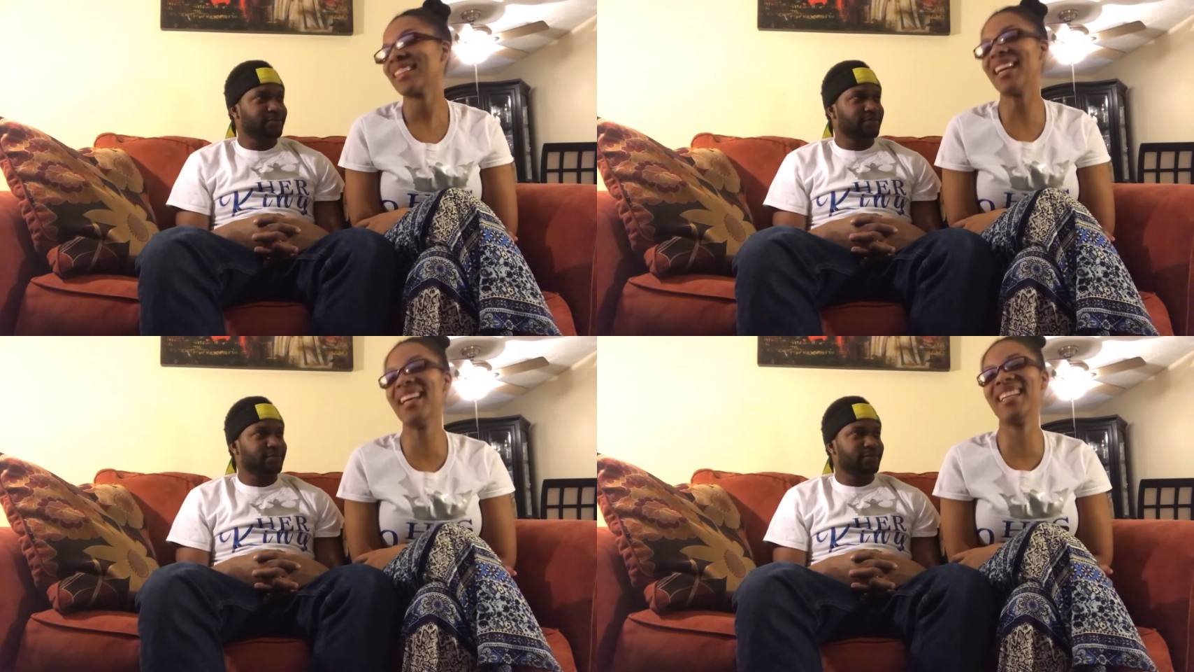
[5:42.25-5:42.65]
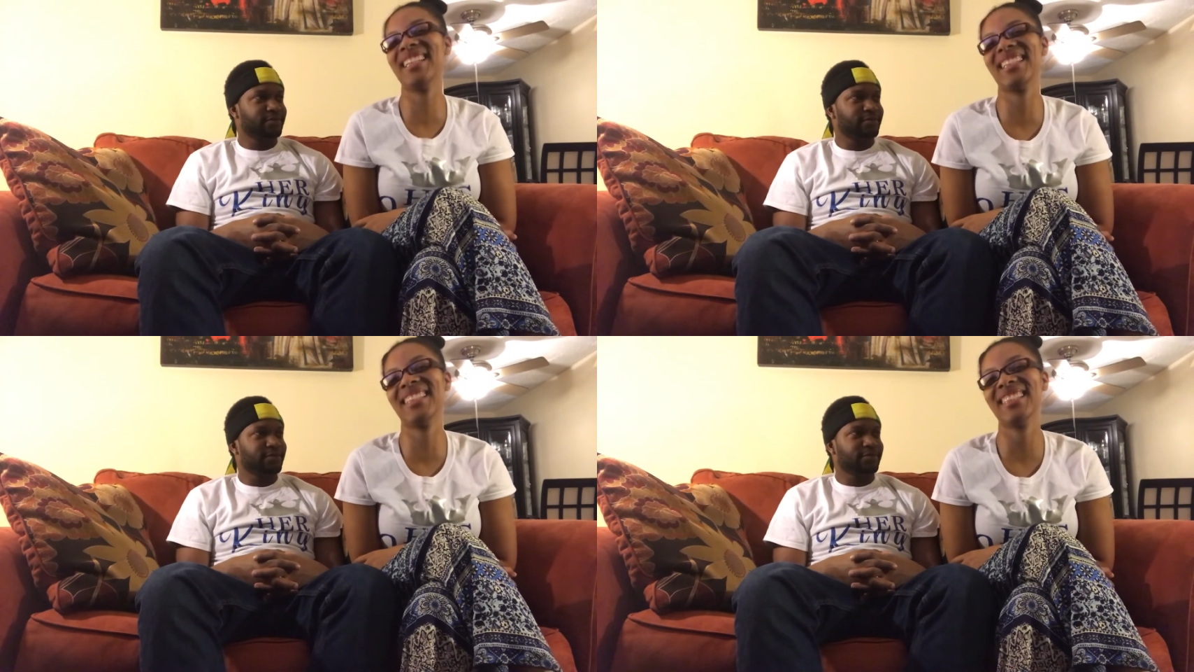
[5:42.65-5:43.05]
Speaker 1: add?
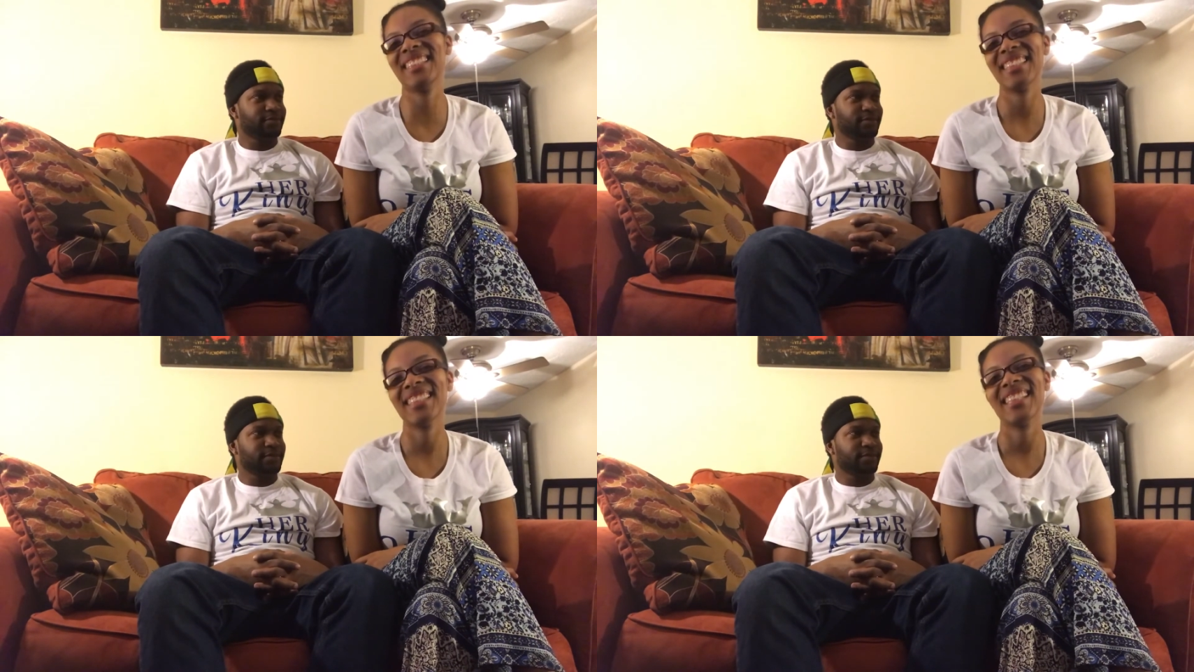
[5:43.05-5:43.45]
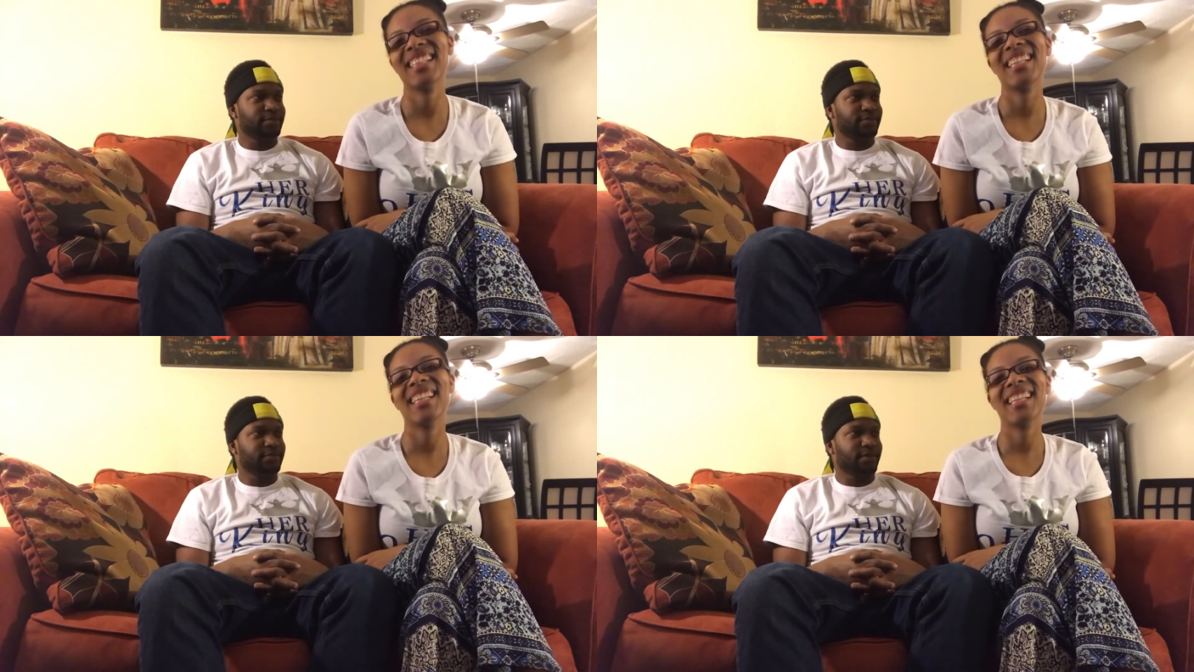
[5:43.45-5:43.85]

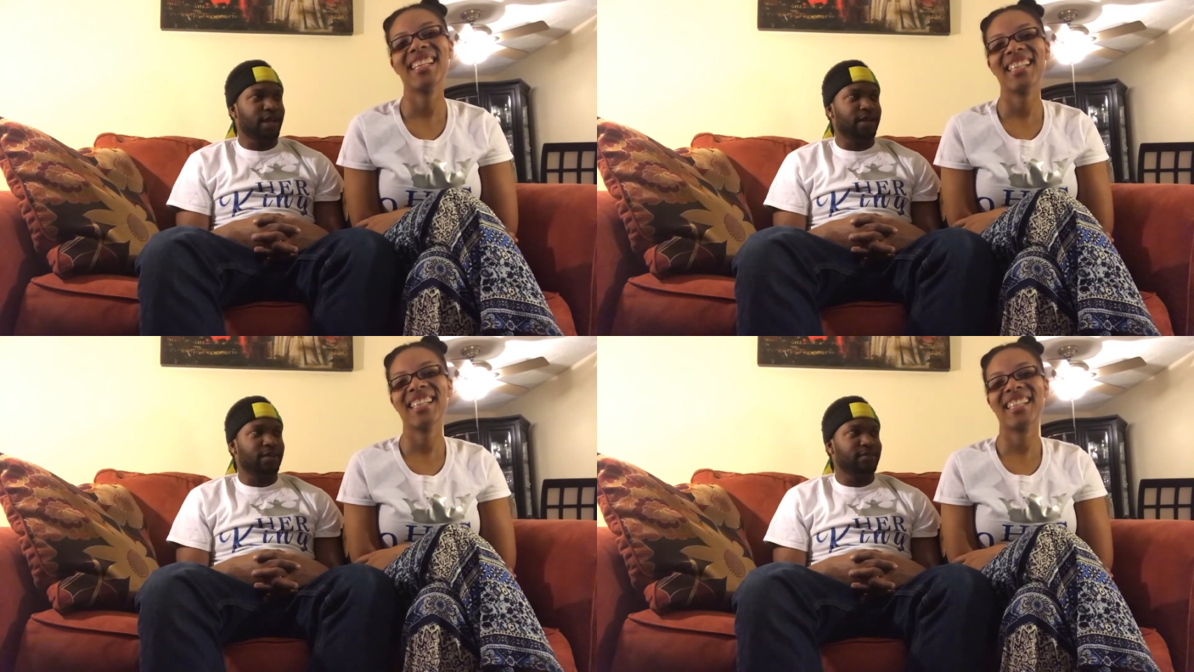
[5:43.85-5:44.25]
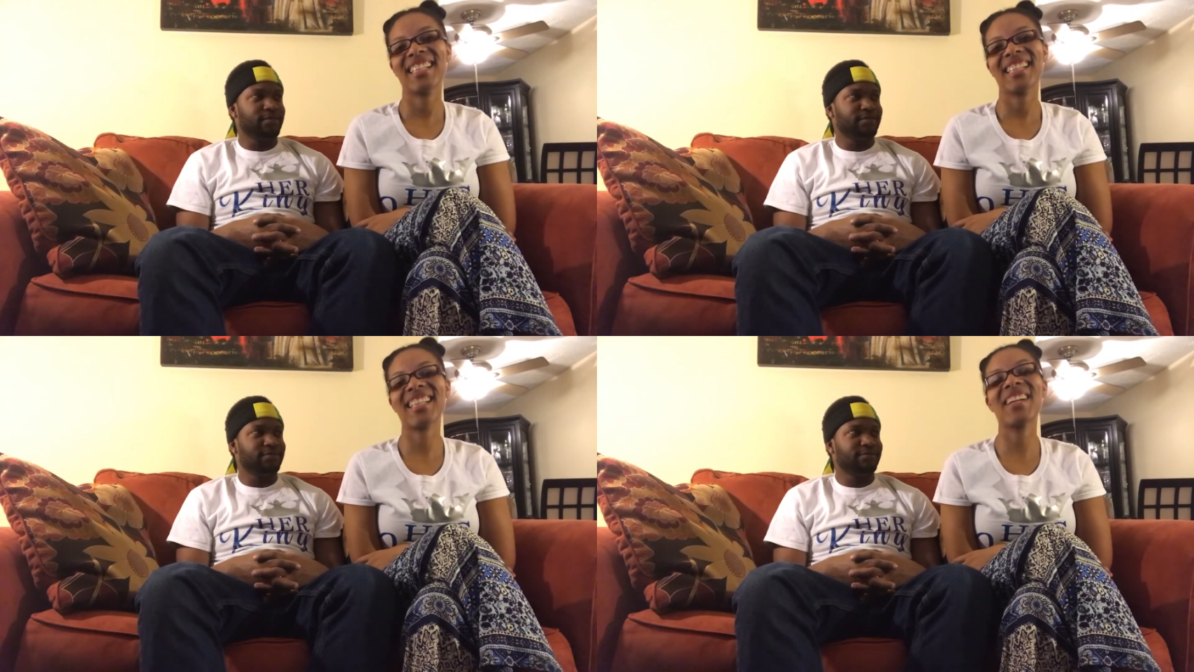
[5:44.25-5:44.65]
yeah.
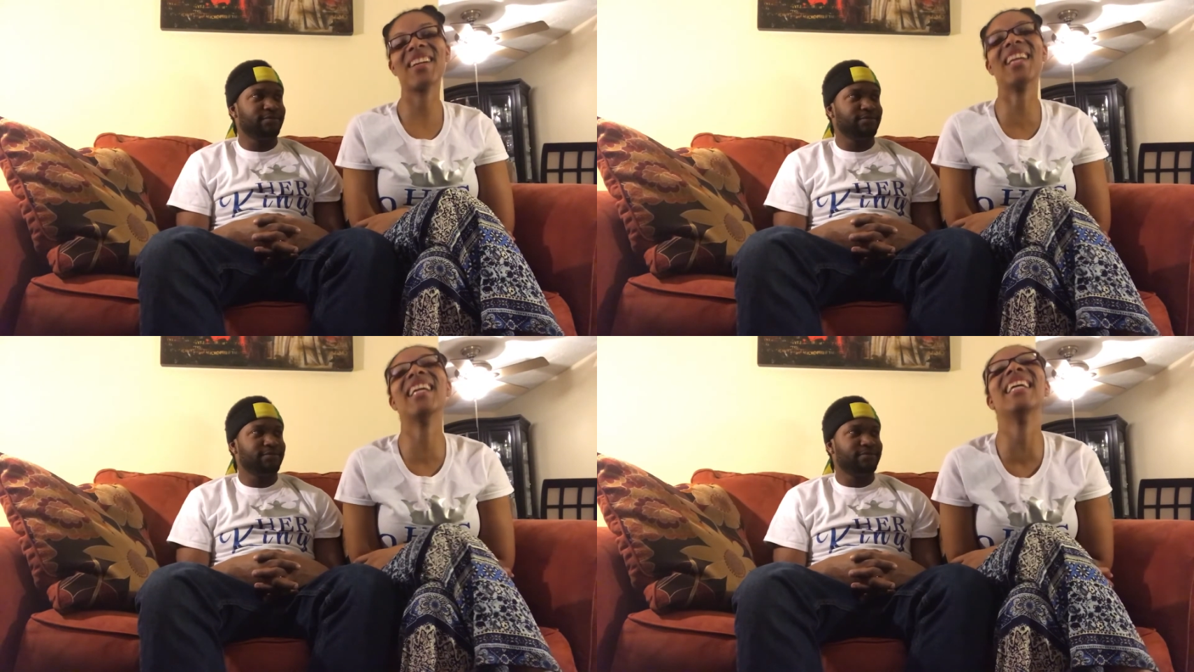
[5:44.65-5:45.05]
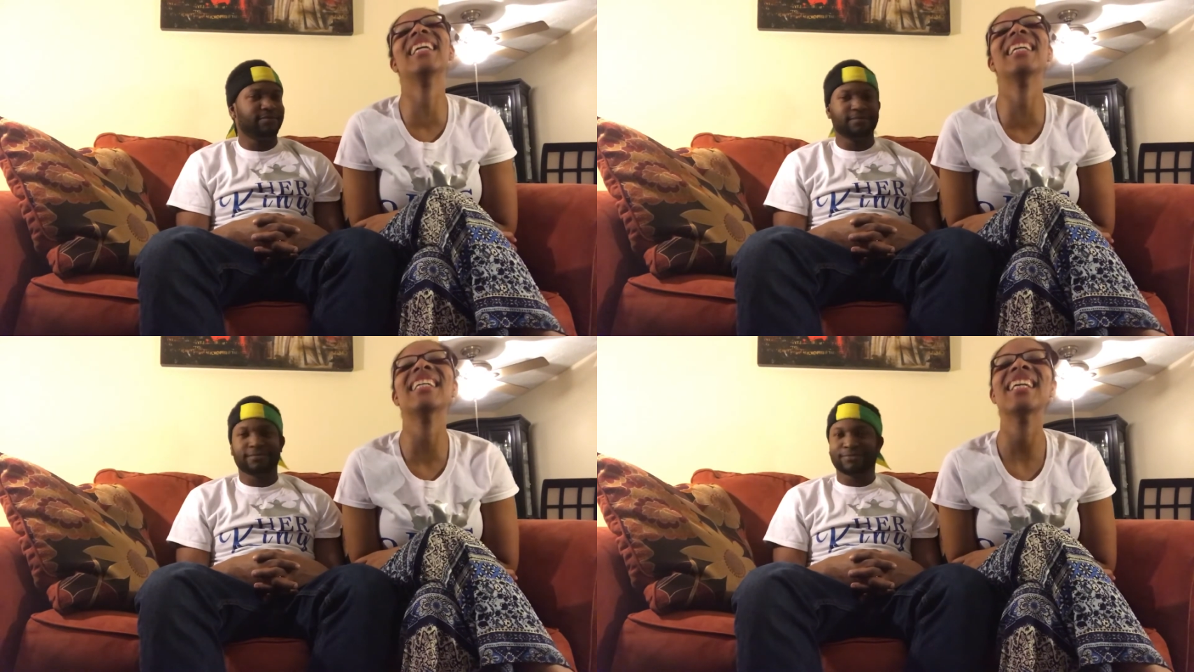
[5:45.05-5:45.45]
All
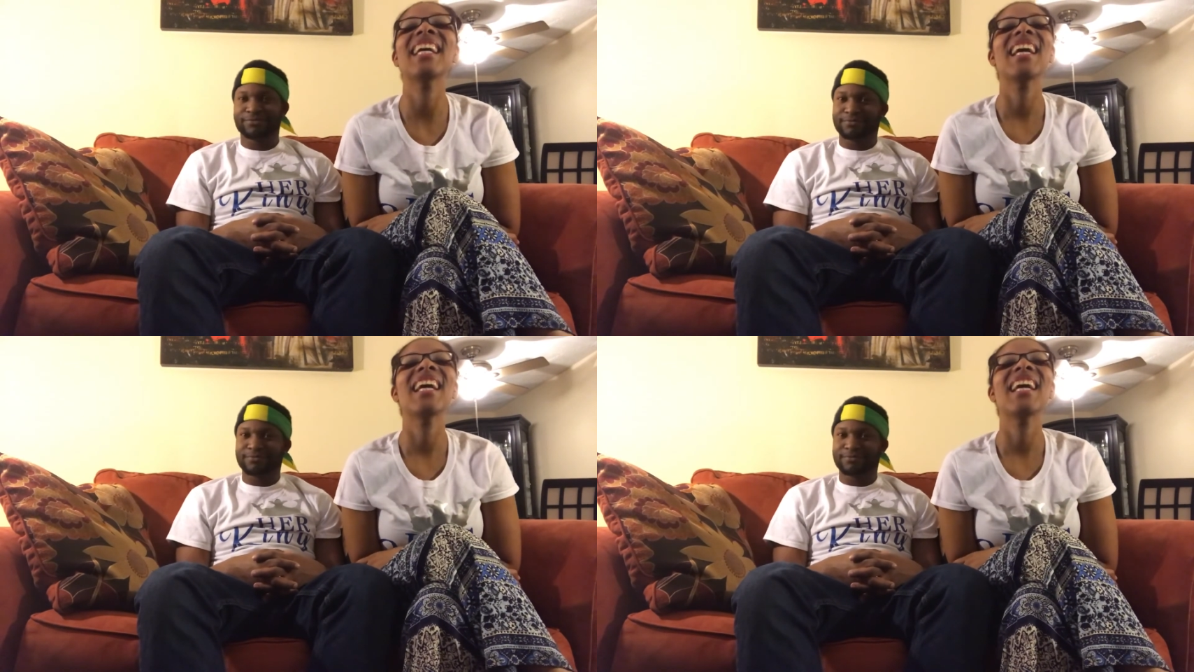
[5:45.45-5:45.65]
right.